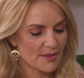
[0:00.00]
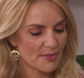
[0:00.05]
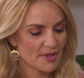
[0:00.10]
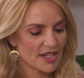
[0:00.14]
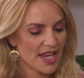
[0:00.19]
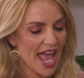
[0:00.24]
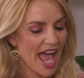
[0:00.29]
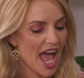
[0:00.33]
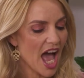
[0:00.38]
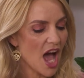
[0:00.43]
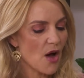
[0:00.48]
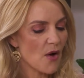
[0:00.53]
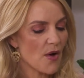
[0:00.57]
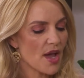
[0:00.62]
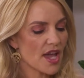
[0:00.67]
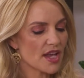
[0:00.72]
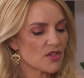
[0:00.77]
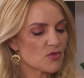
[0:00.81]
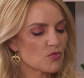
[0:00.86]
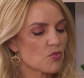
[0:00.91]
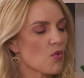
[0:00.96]
I mean, how
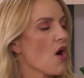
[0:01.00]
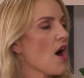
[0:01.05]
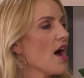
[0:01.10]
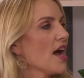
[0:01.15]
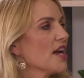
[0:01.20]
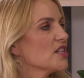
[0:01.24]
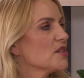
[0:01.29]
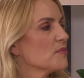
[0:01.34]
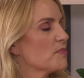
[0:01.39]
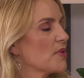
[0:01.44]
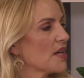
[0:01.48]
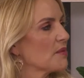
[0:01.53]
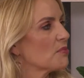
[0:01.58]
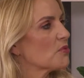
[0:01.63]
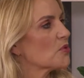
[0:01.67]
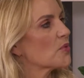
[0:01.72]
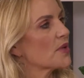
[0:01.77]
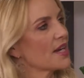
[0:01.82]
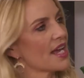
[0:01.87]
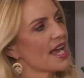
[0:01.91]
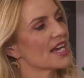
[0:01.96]
and why do
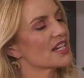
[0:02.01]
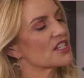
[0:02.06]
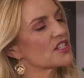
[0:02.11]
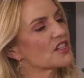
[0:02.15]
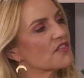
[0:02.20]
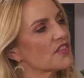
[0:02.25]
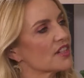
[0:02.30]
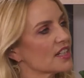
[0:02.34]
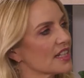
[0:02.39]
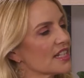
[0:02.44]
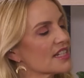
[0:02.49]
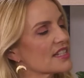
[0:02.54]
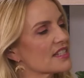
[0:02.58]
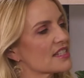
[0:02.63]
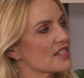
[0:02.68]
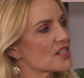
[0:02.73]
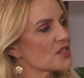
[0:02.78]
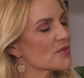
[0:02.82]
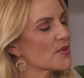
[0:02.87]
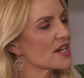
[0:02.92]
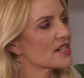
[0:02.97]
people react differently to
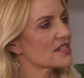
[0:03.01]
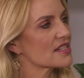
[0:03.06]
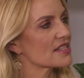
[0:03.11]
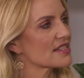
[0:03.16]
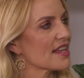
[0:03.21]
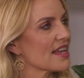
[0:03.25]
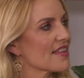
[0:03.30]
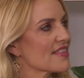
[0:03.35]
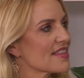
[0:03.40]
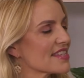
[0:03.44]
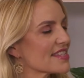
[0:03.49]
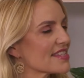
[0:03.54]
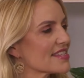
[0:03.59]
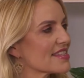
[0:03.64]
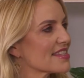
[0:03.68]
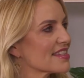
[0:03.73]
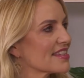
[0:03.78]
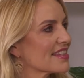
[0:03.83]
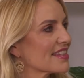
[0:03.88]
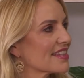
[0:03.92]
situations like this?